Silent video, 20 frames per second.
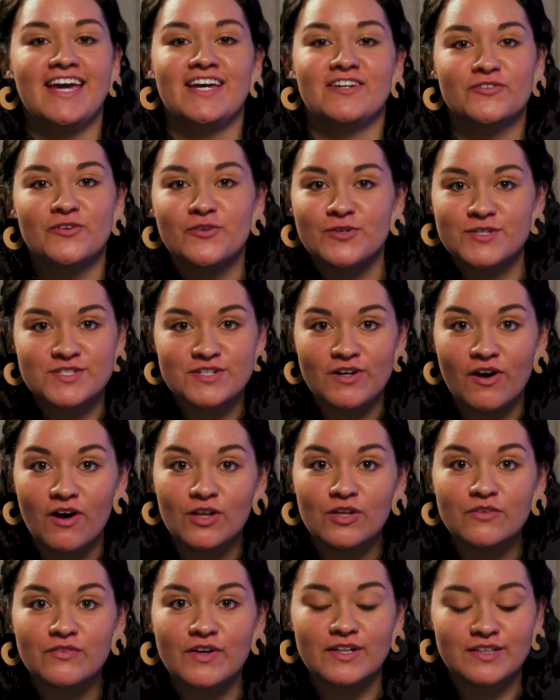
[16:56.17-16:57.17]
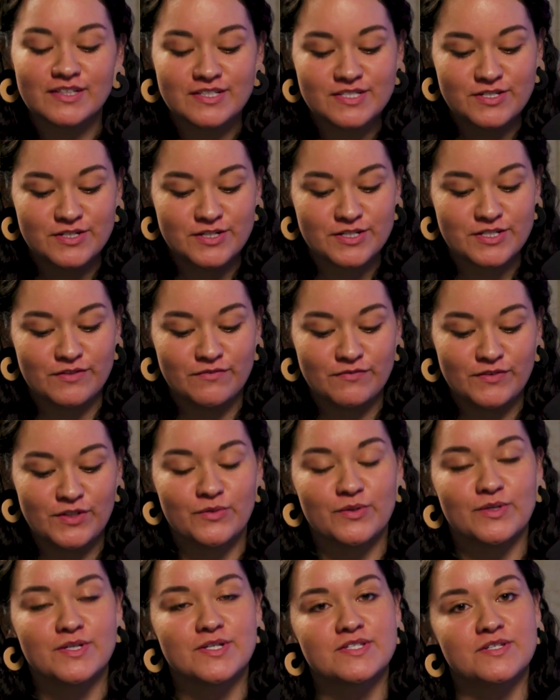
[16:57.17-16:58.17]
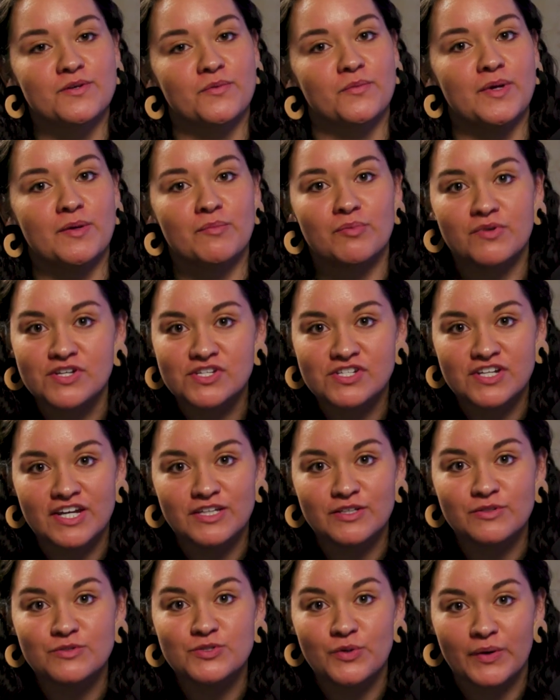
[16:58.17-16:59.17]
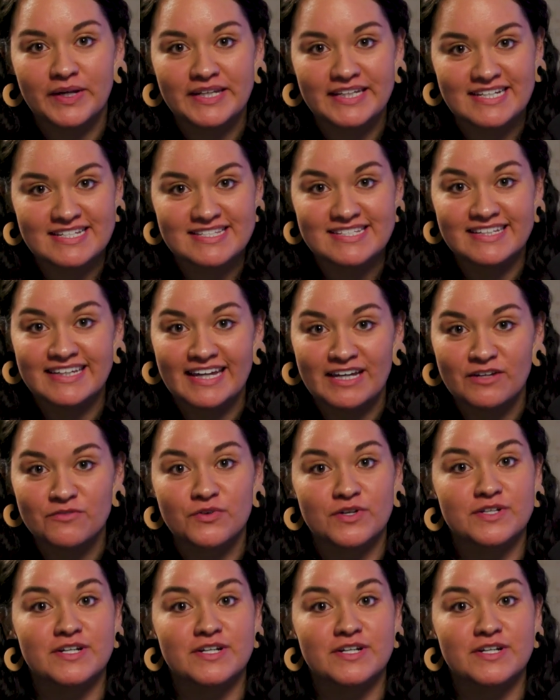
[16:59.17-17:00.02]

And of course, to all of our listeners and viewers, we appreciate you joining us again